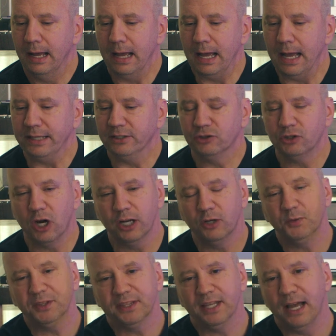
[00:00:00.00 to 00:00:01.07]
I started
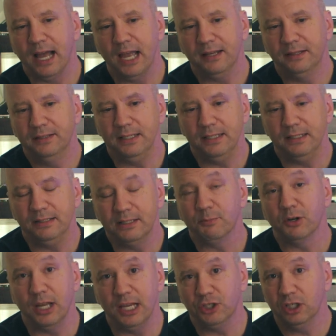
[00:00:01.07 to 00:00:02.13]
with the
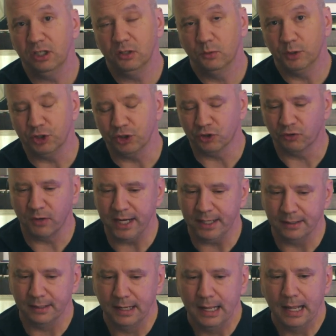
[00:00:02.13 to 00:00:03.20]
Timber Nation, which is
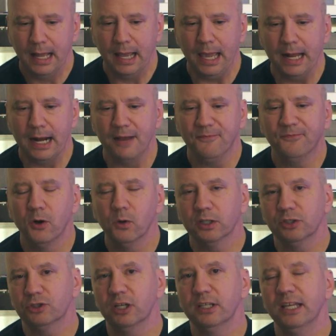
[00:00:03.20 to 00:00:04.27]
great, and I
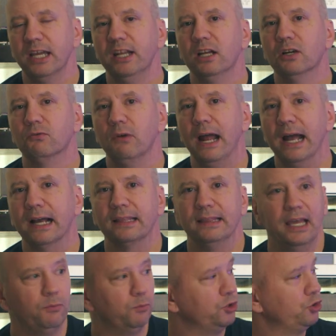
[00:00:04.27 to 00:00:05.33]
focused on getting a rack
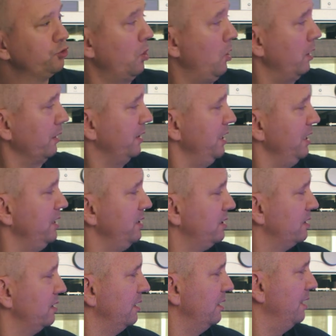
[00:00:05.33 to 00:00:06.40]
that was strong.
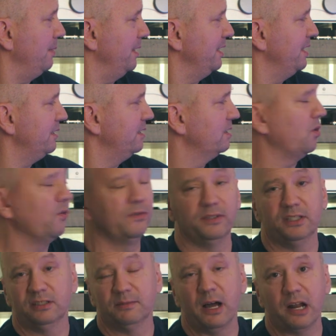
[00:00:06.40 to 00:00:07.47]
This is
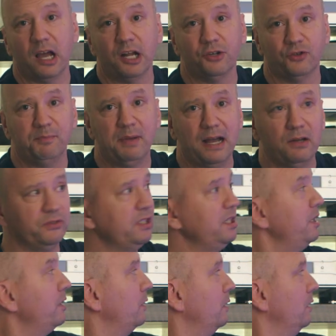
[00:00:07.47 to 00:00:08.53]
about 100 pounds
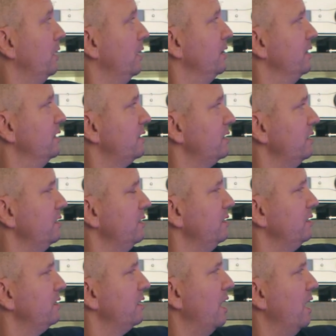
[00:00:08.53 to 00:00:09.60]
here. This
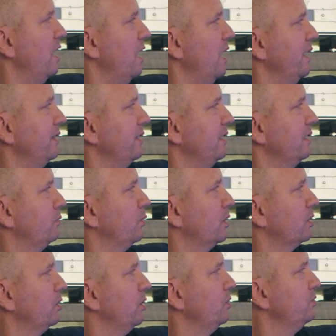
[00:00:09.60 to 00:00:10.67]
is, I think we're
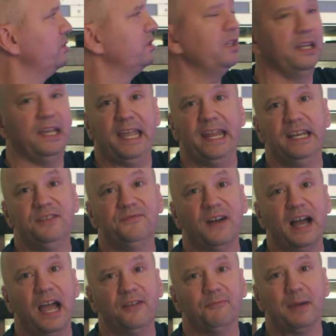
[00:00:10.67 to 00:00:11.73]
close to
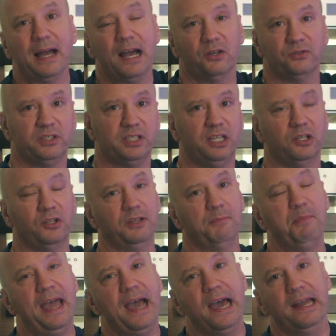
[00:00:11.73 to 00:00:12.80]
85 pounds here. The
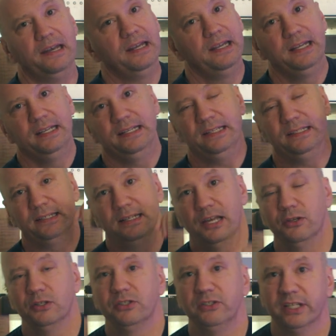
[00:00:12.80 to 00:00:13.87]
bat is
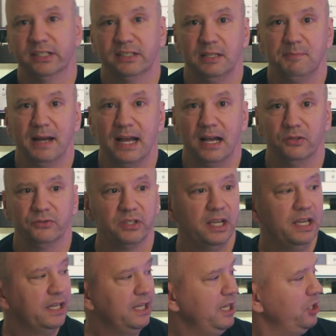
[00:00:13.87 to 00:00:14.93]
another 60 pounds.
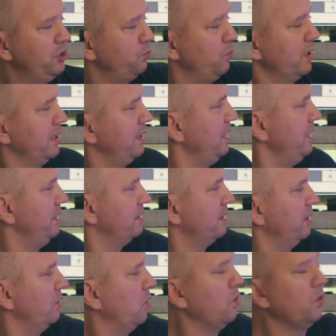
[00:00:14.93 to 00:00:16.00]
Each one of these
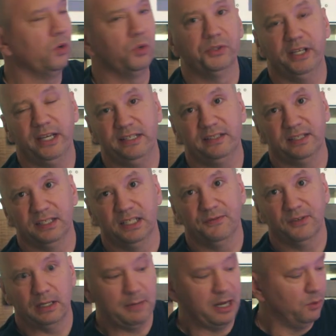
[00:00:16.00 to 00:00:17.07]
can hold a
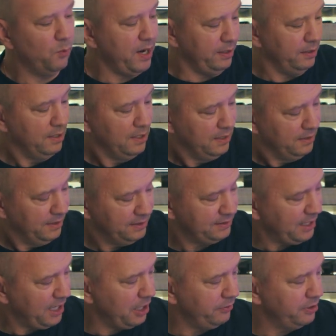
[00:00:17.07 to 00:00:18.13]
significant amount of weight.
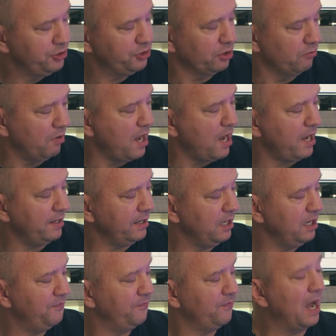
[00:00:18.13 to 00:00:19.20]
This Aries Surratt,
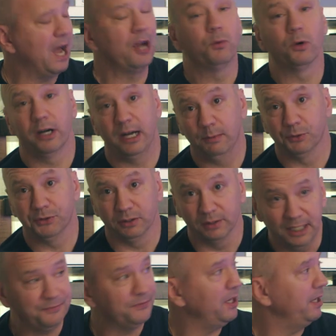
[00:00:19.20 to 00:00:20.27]
if I were able to
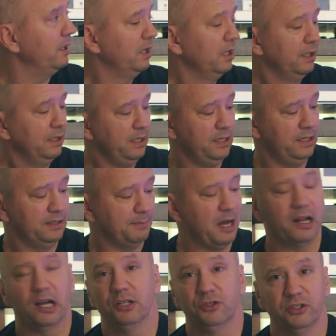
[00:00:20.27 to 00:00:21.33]
lift it, is
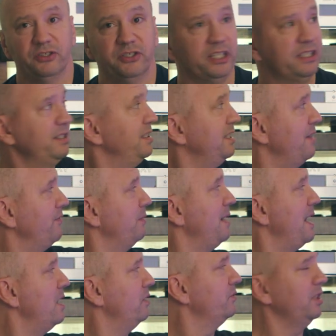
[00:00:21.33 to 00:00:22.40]
about 167
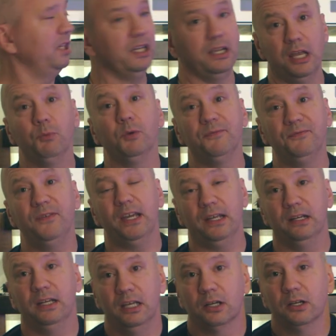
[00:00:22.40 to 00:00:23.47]
pounds. It would
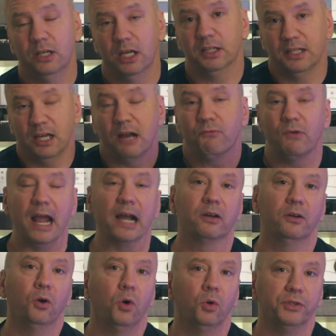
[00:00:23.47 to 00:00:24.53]
fit, that rack
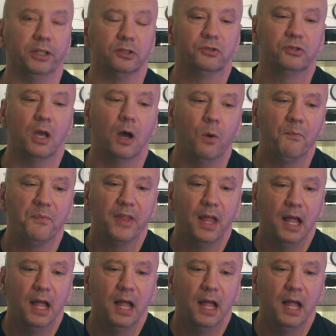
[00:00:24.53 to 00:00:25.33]
could hold it. So